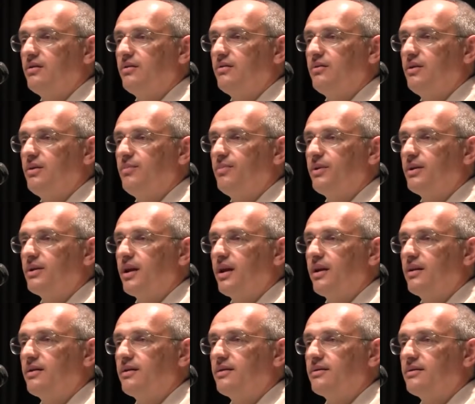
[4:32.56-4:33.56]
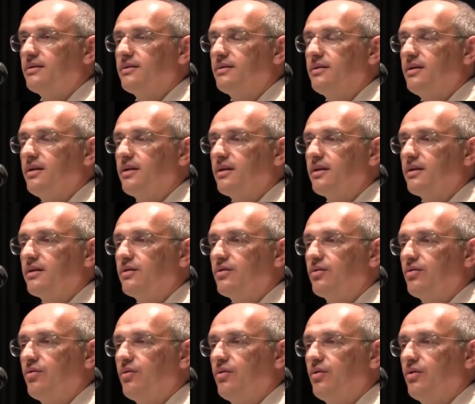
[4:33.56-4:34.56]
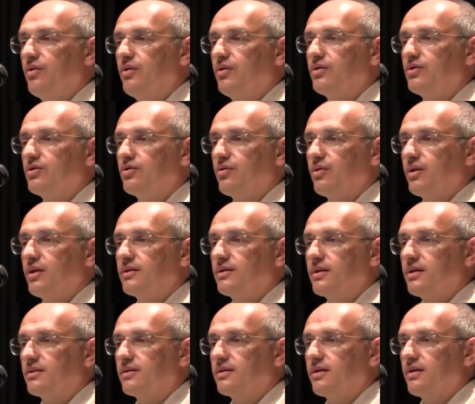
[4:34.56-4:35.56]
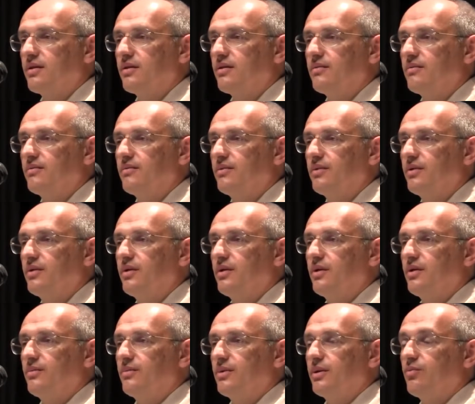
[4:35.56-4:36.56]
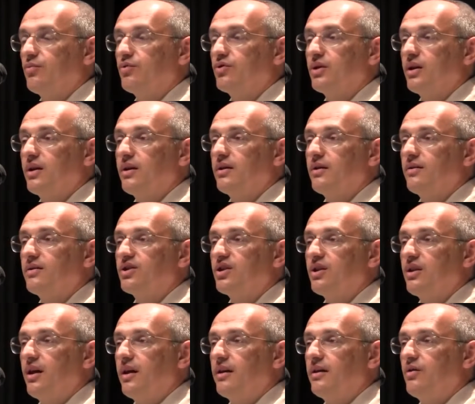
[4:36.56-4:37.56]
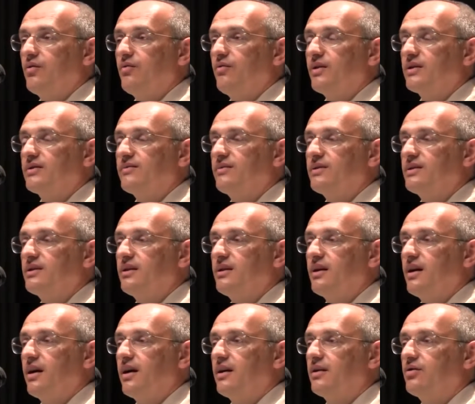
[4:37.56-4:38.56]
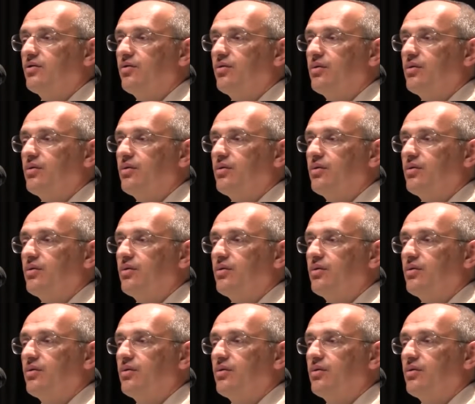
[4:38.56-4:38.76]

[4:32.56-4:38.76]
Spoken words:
So do not try to do what I said.